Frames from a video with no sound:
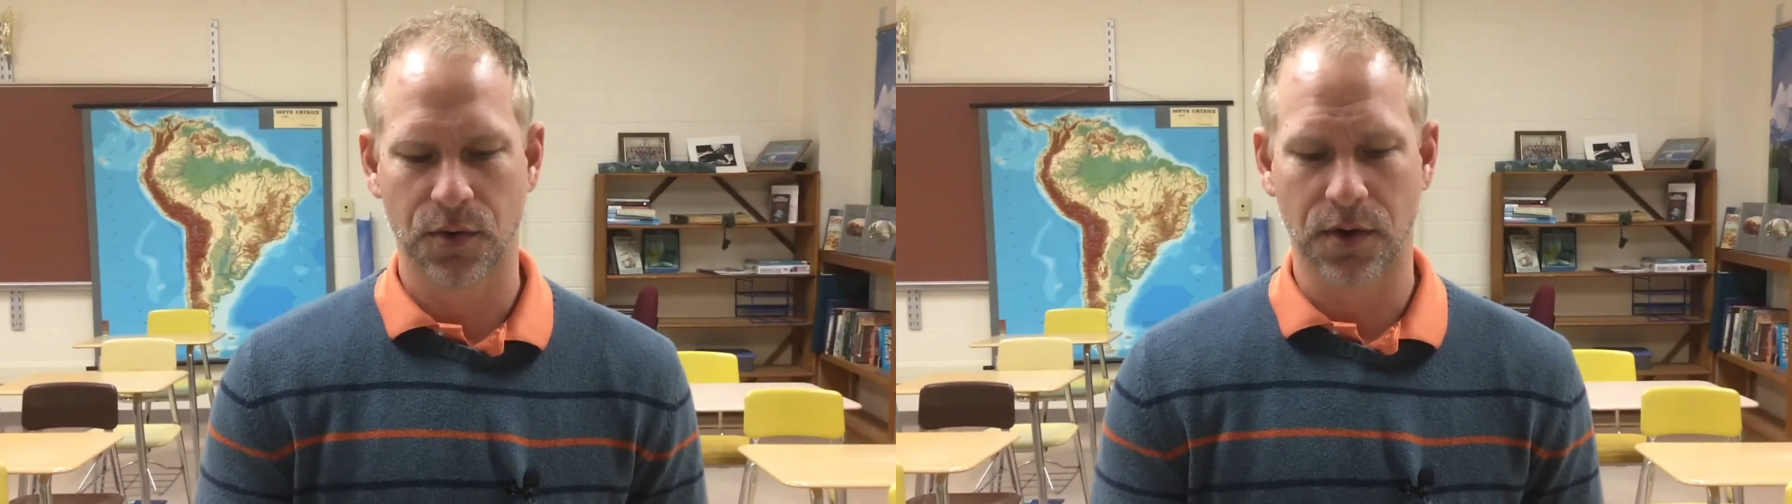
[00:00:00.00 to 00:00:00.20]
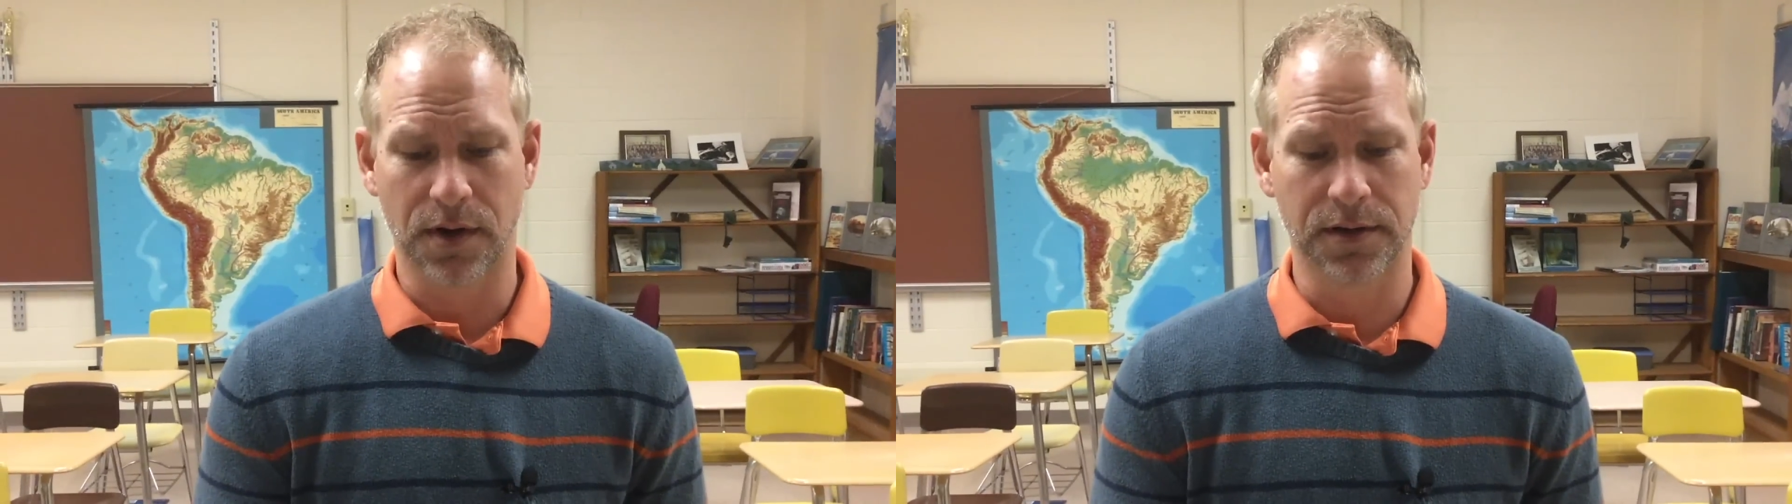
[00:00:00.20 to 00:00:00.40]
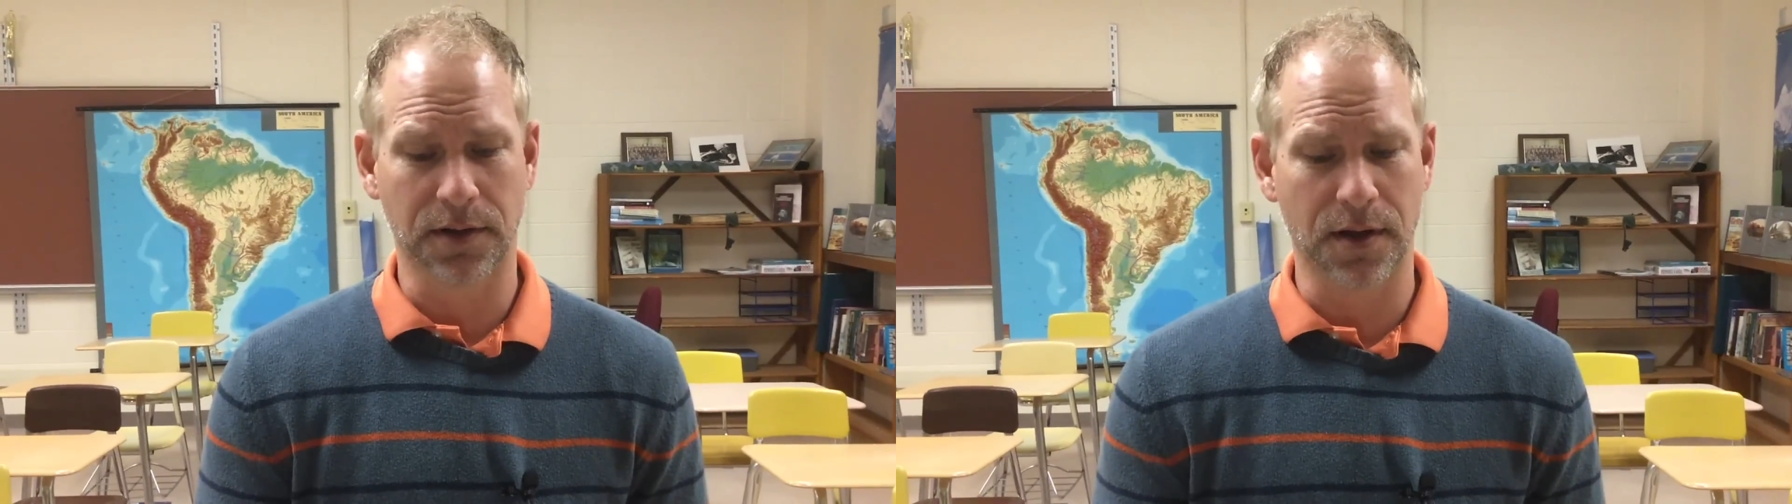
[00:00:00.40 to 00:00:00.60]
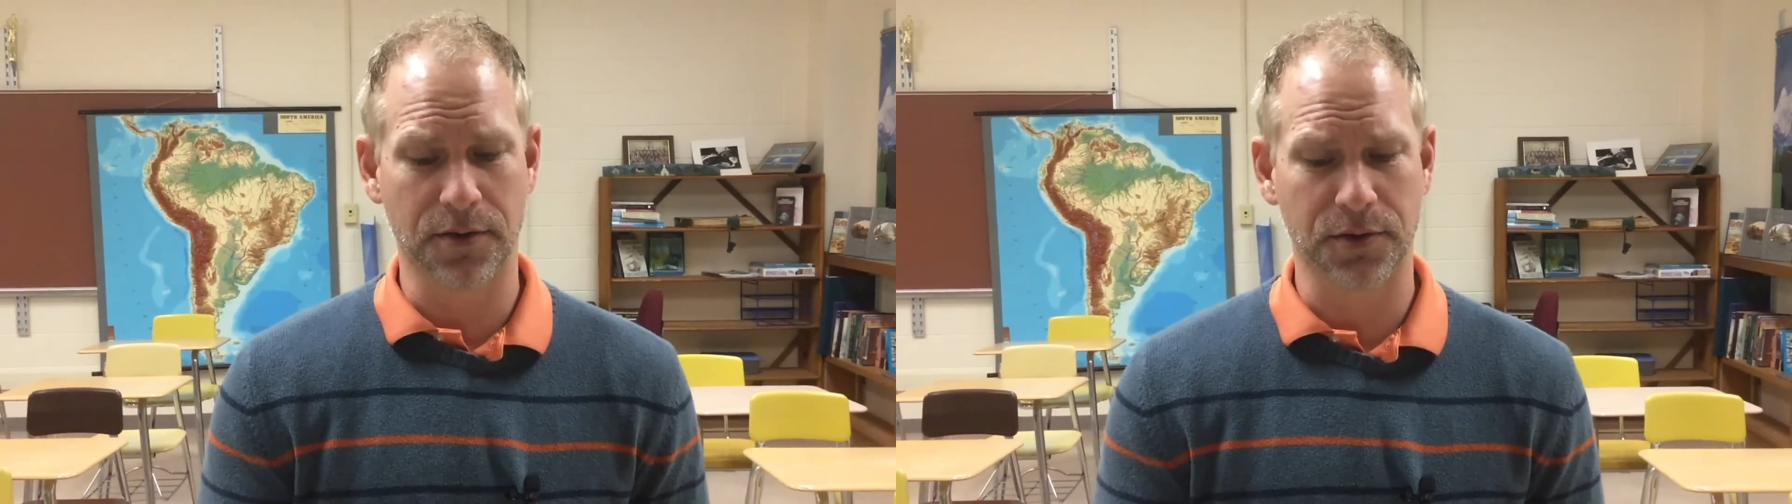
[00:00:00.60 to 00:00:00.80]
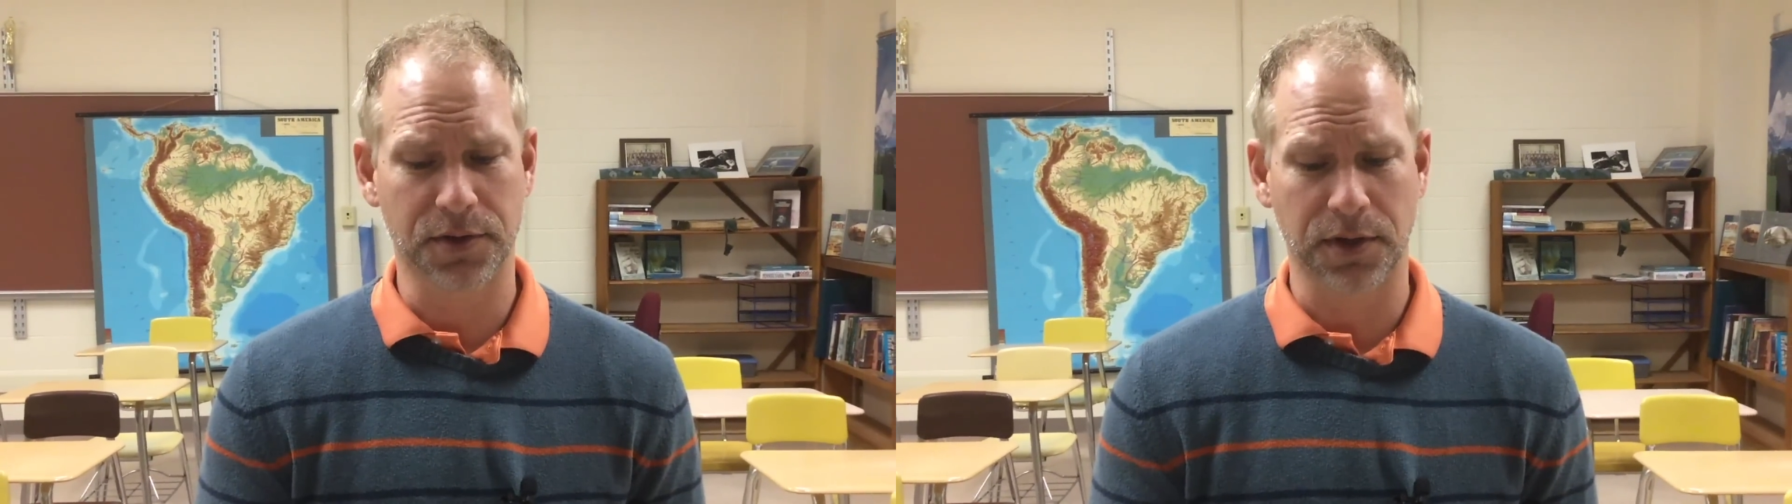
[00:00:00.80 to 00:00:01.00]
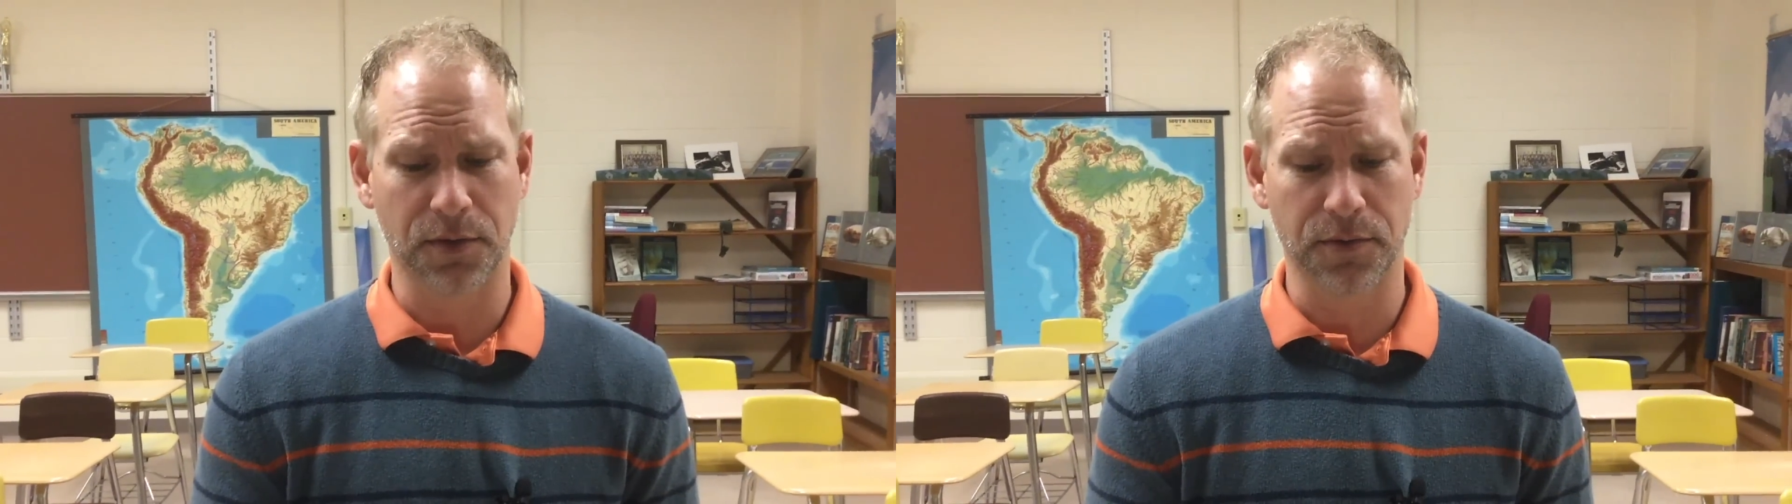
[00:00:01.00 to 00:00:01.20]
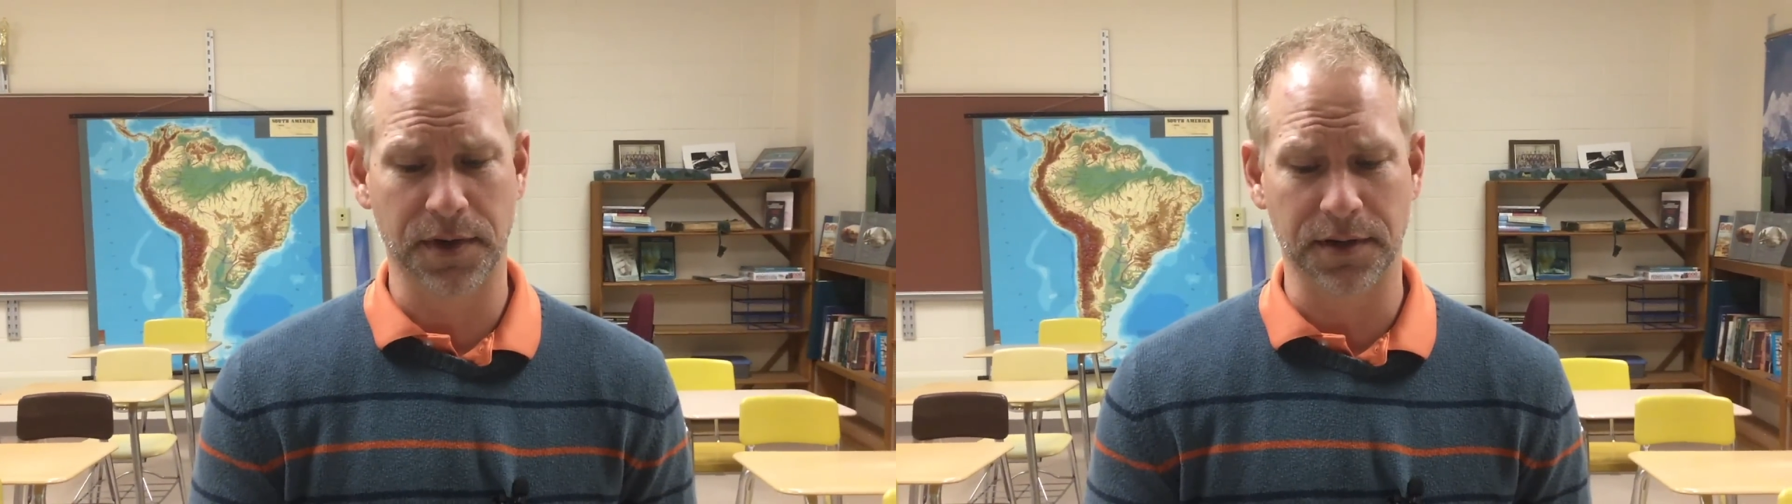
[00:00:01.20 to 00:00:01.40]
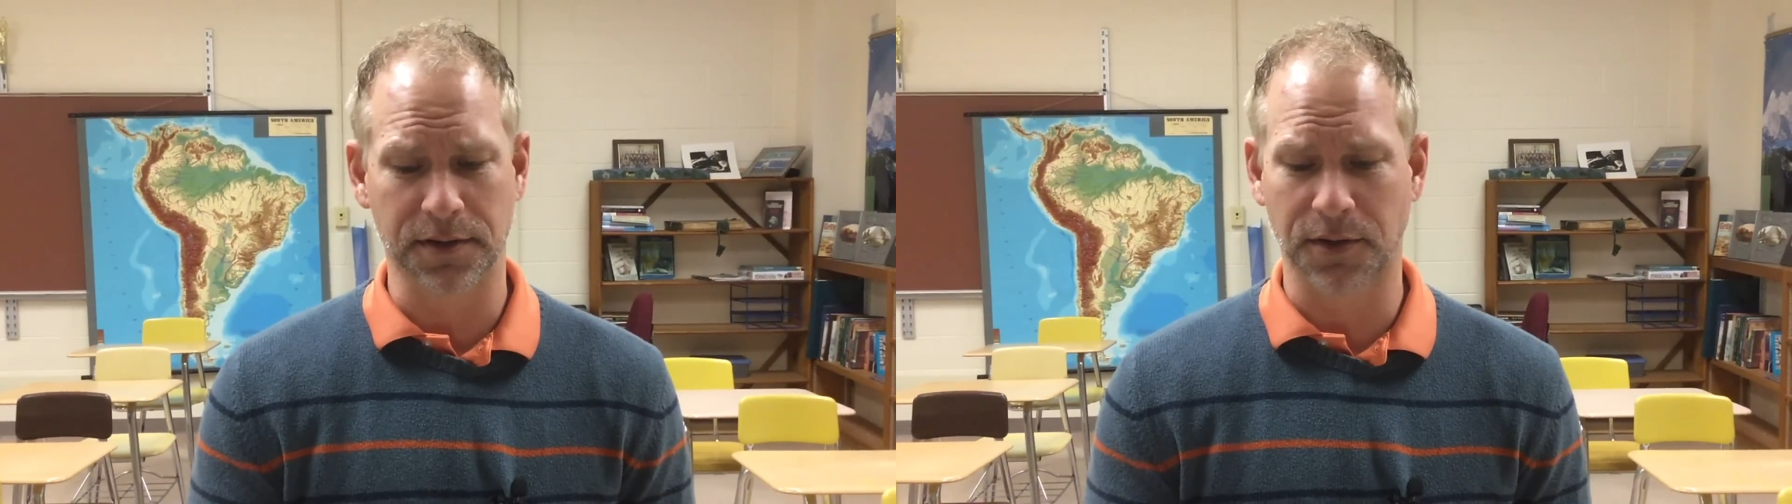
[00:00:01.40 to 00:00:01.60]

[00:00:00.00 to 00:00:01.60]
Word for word: or unlaundered clothing,